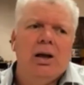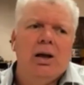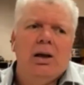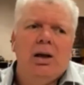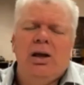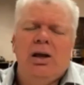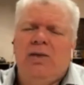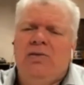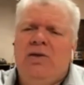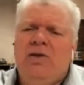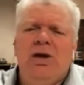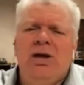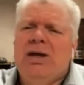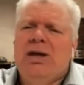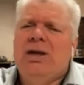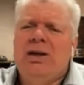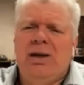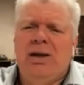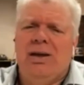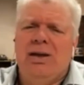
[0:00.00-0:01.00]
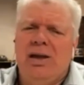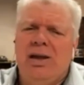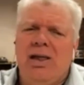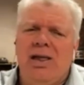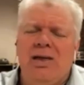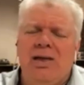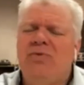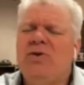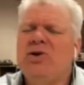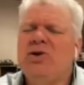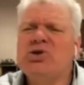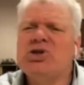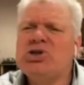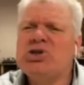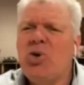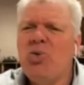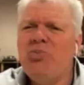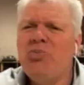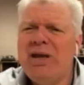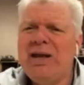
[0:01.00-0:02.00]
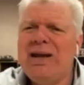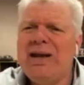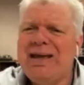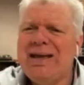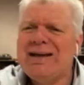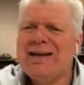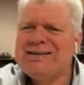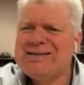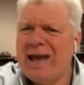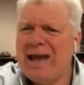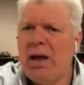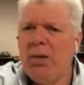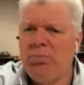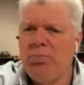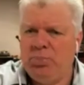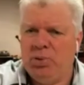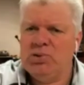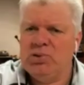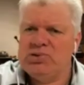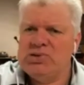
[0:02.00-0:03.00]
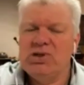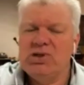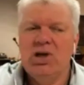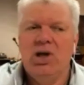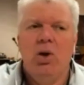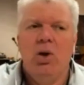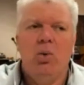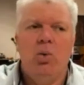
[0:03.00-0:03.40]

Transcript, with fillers: it, it, there's so many examples